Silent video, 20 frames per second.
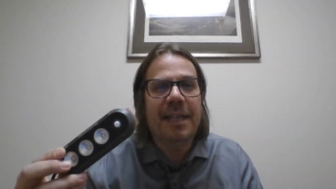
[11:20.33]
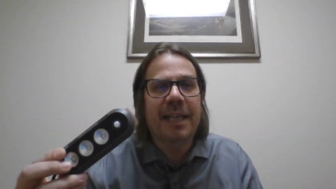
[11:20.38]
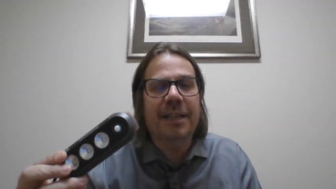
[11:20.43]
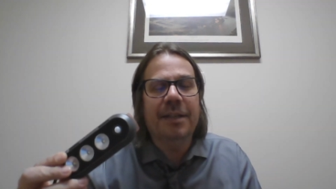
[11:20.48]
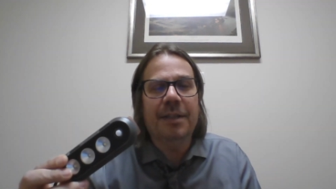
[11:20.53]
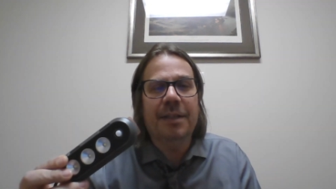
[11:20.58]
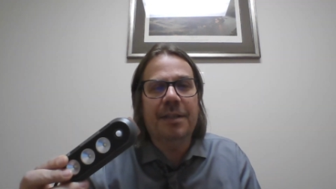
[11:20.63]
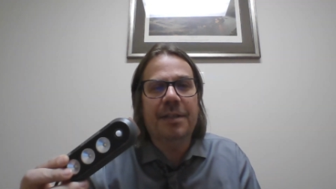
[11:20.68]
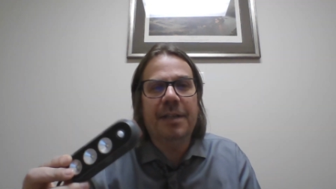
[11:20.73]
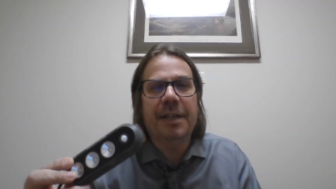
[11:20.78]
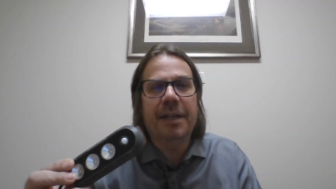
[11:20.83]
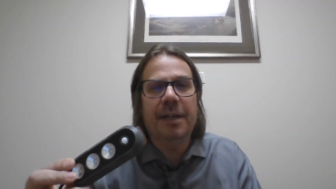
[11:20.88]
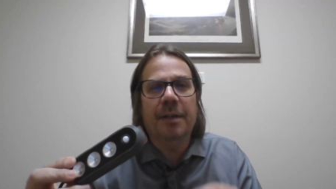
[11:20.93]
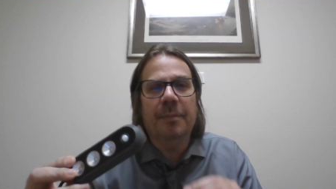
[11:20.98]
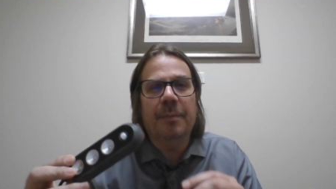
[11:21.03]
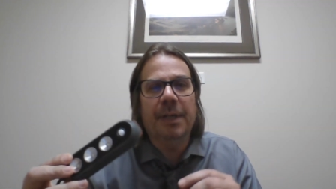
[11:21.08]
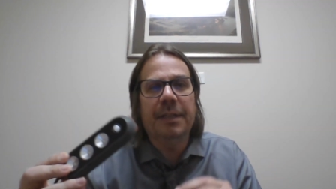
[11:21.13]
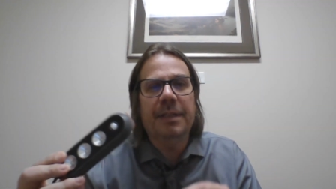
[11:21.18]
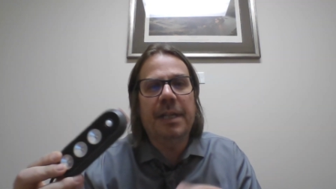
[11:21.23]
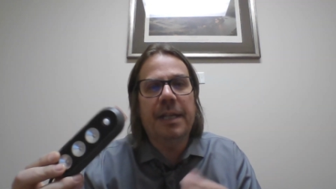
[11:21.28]
they can just
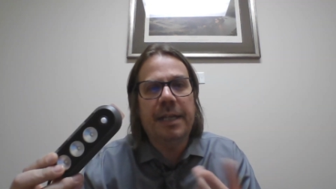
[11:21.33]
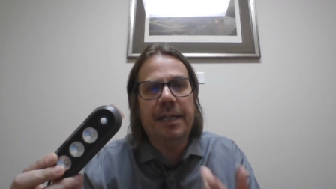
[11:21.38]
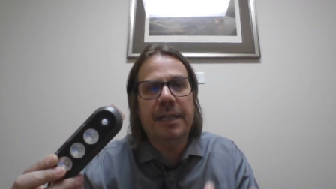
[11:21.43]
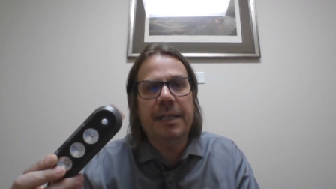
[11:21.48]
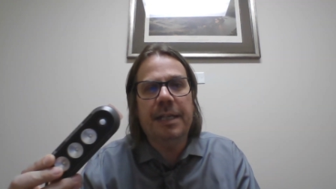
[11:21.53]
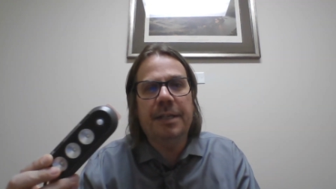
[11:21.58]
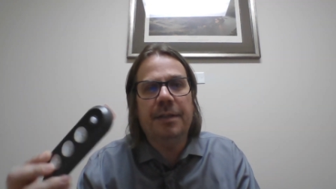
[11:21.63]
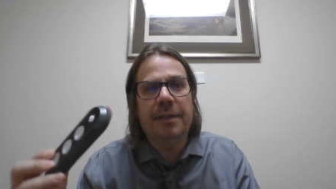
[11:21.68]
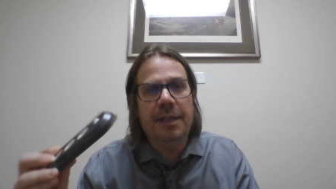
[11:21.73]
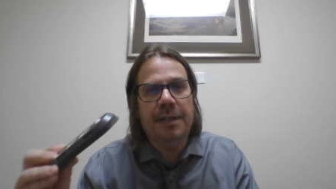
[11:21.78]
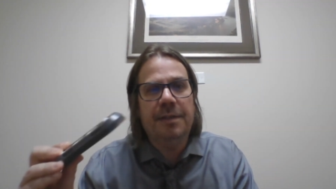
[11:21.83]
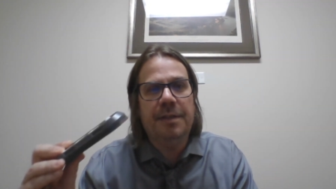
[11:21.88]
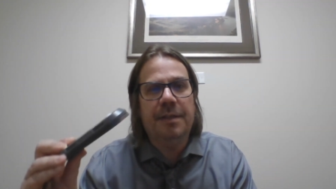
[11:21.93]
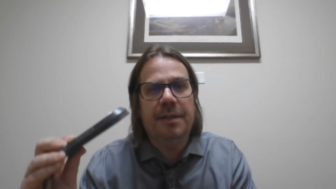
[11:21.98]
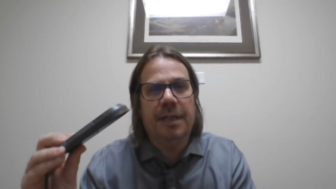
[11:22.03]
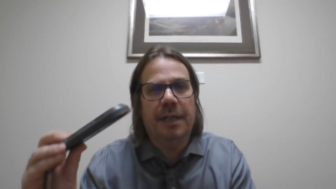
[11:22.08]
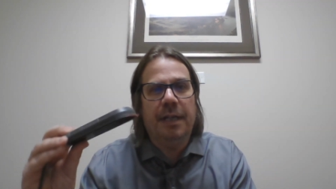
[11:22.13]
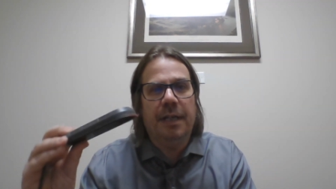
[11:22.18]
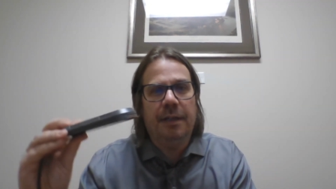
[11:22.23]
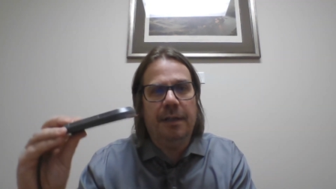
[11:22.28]
hear, but each, this
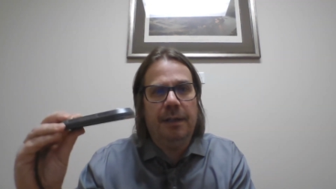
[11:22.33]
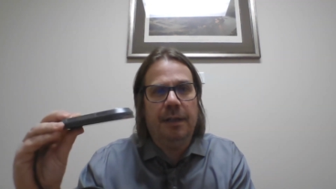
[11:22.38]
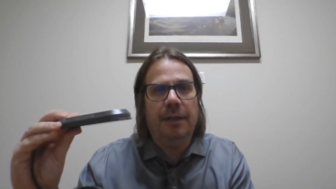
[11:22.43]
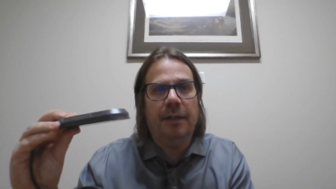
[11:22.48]
is a, a